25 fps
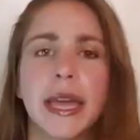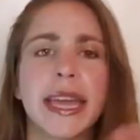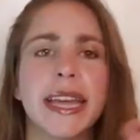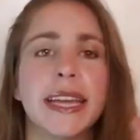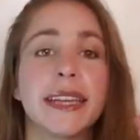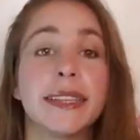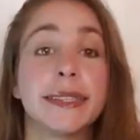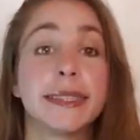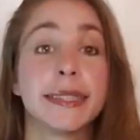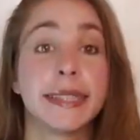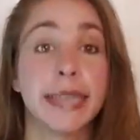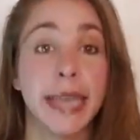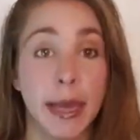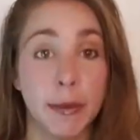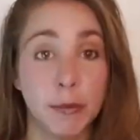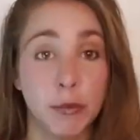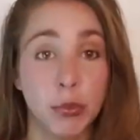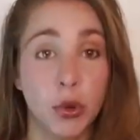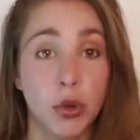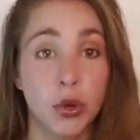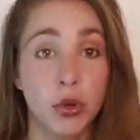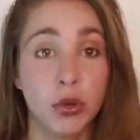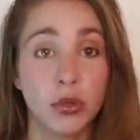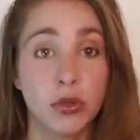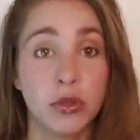
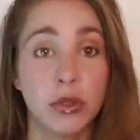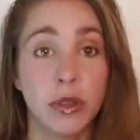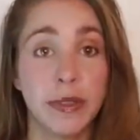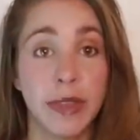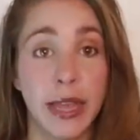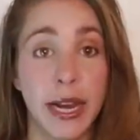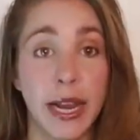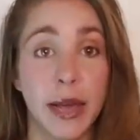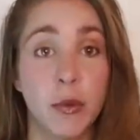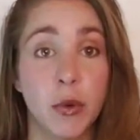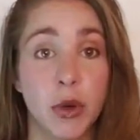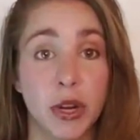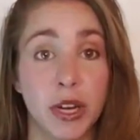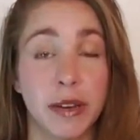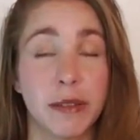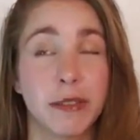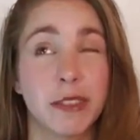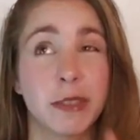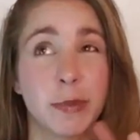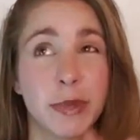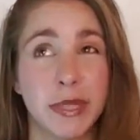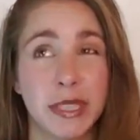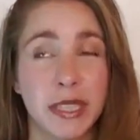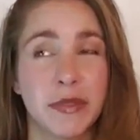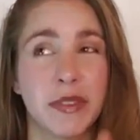examples that I want to
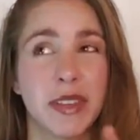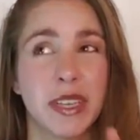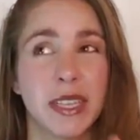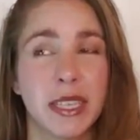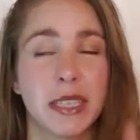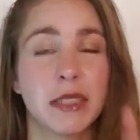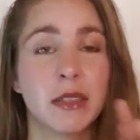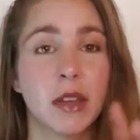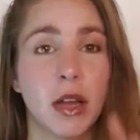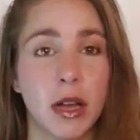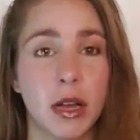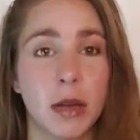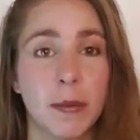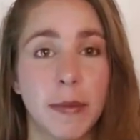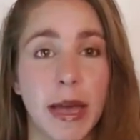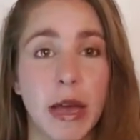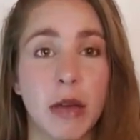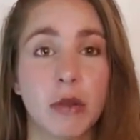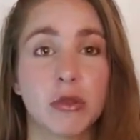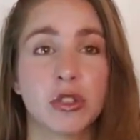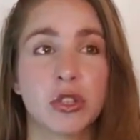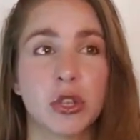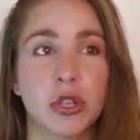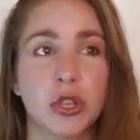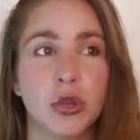specifically talk
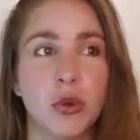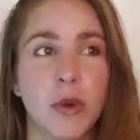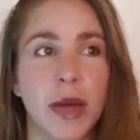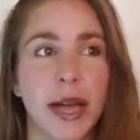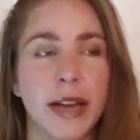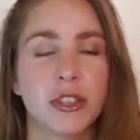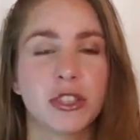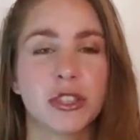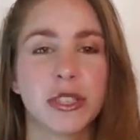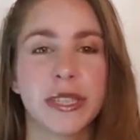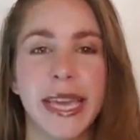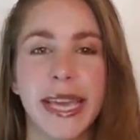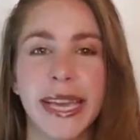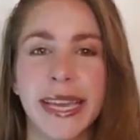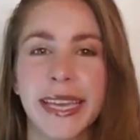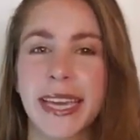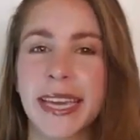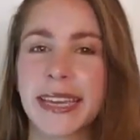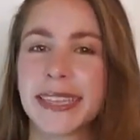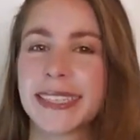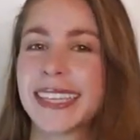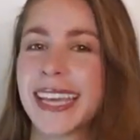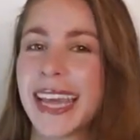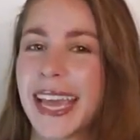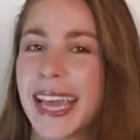about, so you actually
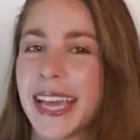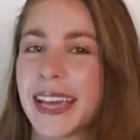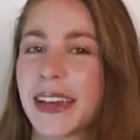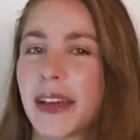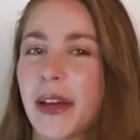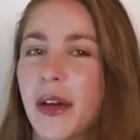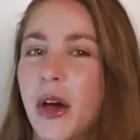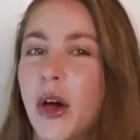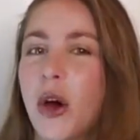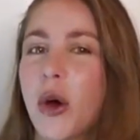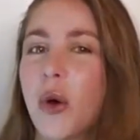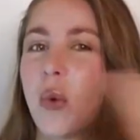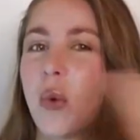can take